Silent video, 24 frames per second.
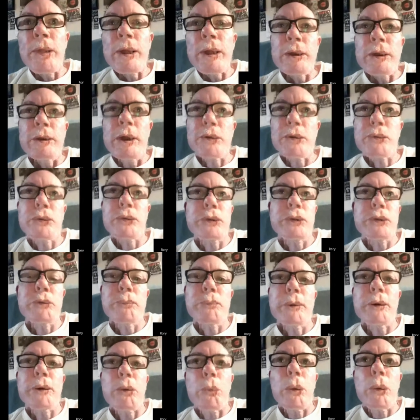that's what these
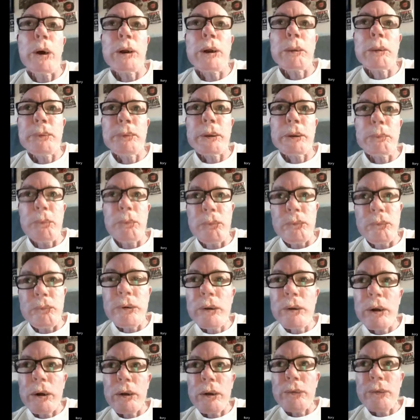marijuana people
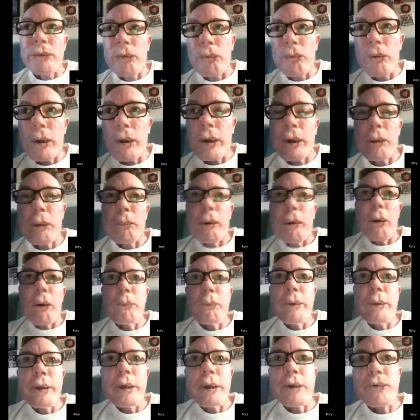don't like about
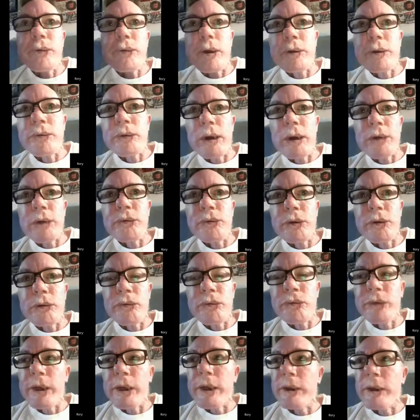me is I start
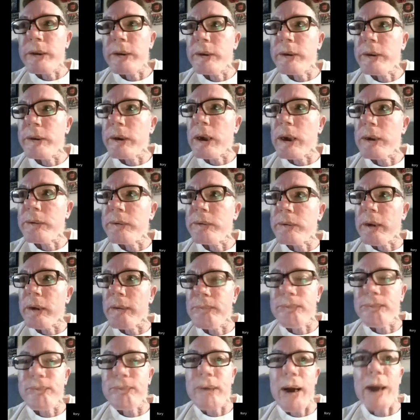saying it on
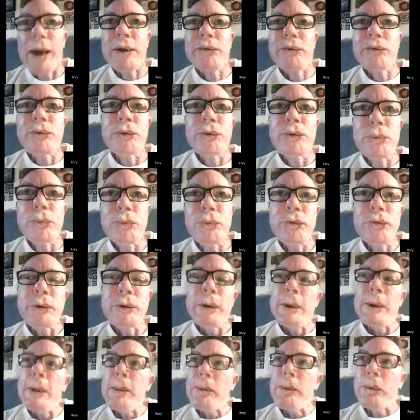Fox News,
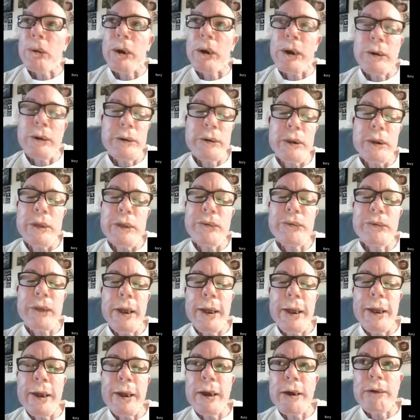or at least I
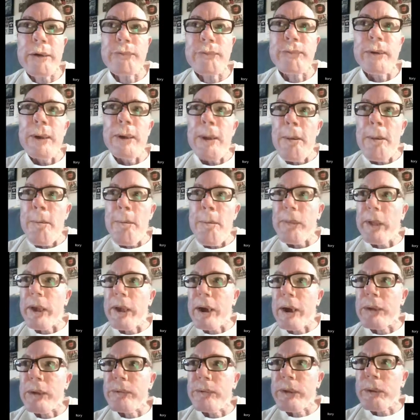have,
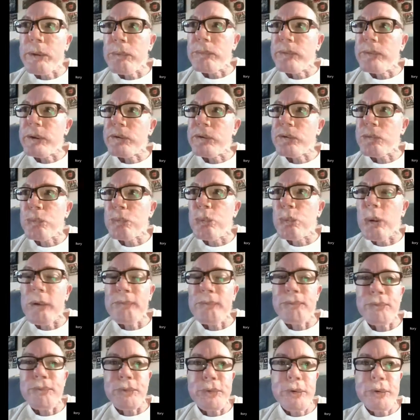and they just
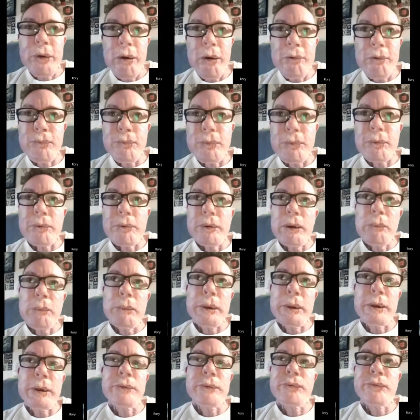run for cover. I mean, it's